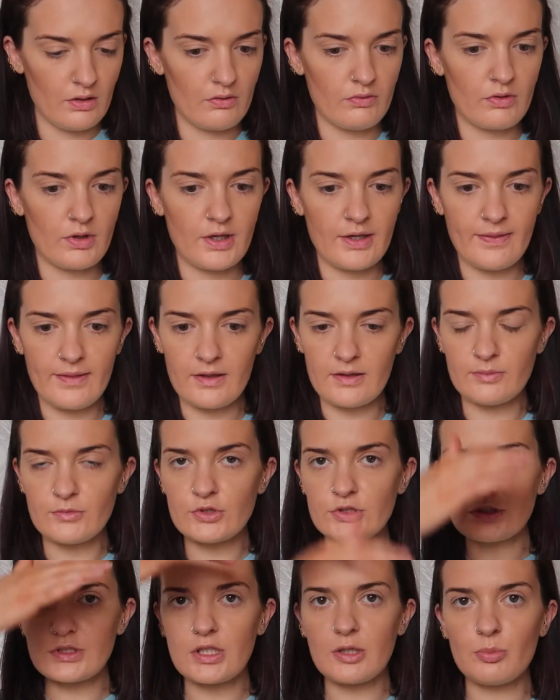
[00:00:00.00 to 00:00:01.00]
Right, and then I'm
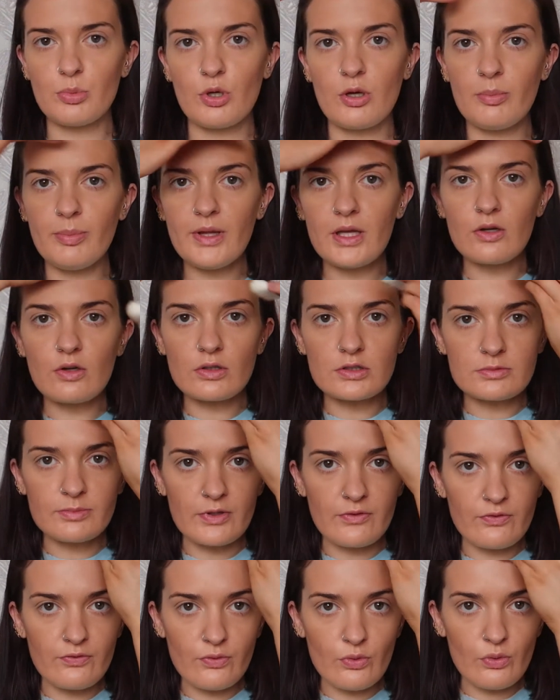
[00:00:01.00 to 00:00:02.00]
just going to put a bit across
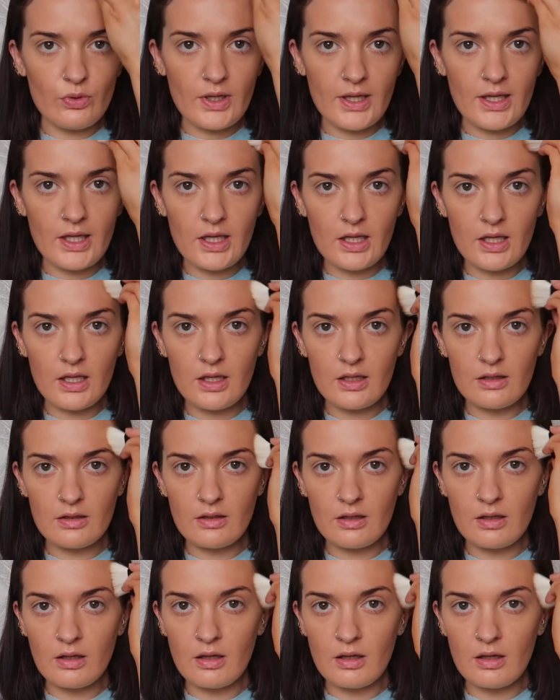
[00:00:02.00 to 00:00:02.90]
my forehead.